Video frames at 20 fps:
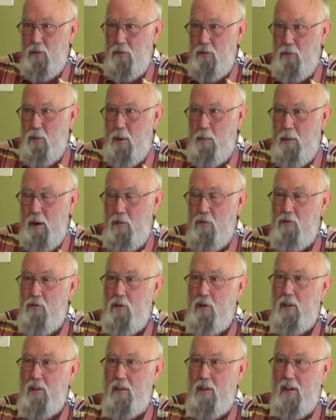3 months
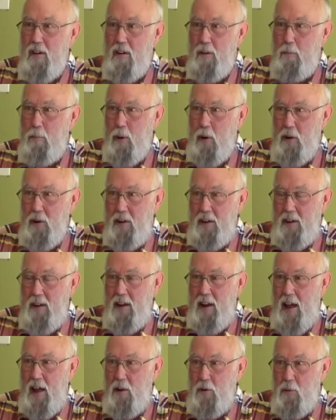of building
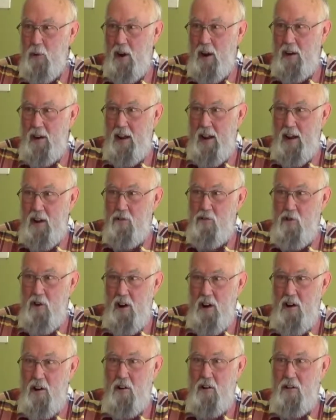an Adirondack
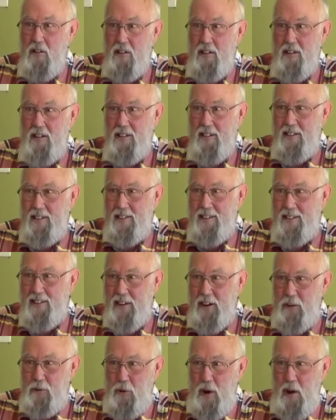chair
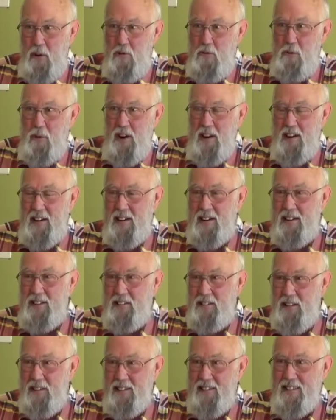graduate
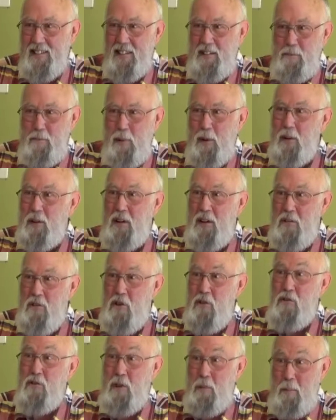into building
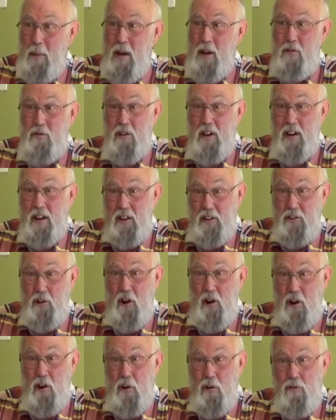just amazing
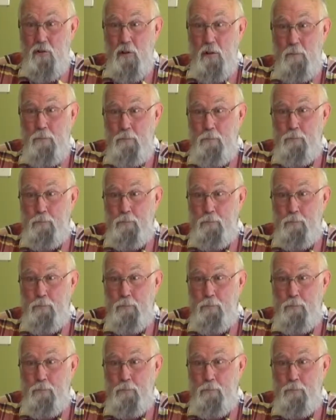guitars.